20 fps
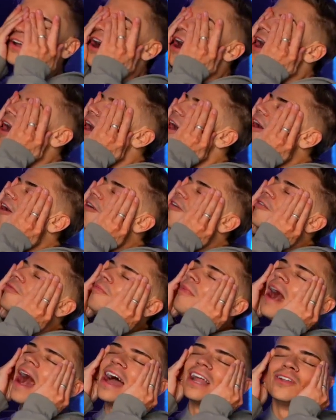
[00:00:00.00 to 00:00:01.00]
oh
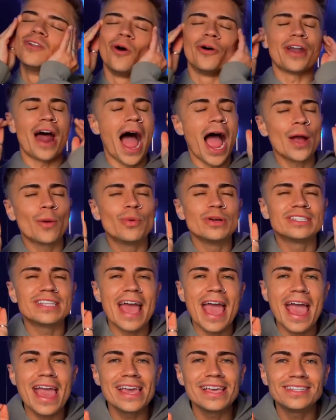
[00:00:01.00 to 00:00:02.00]
my lord, I was
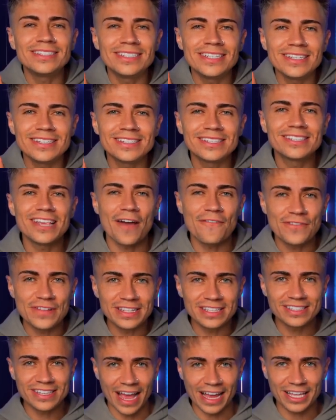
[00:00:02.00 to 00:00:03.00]
87
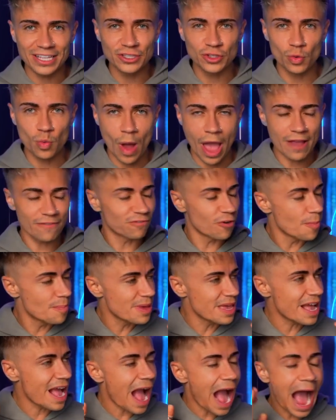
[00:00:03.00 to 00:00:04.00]
seconds away from
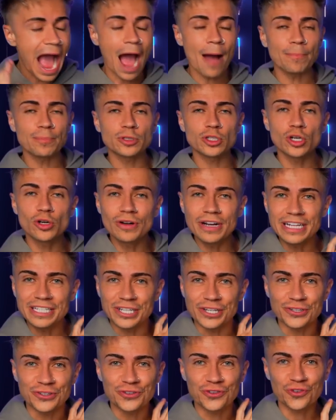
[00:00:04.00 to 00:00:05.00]
being absolutely
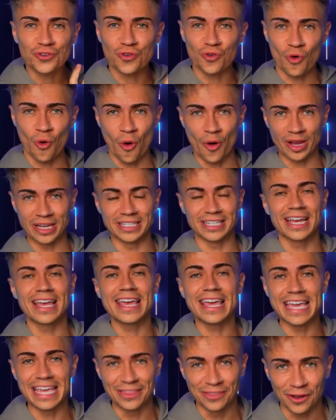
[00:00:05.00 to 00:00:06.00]
destroyed
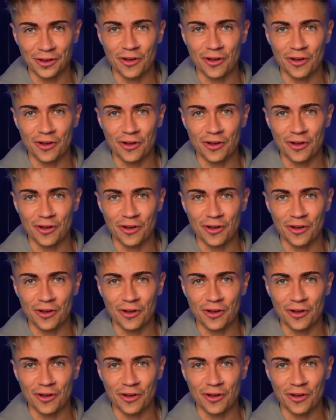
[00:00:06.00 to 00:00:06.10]
in the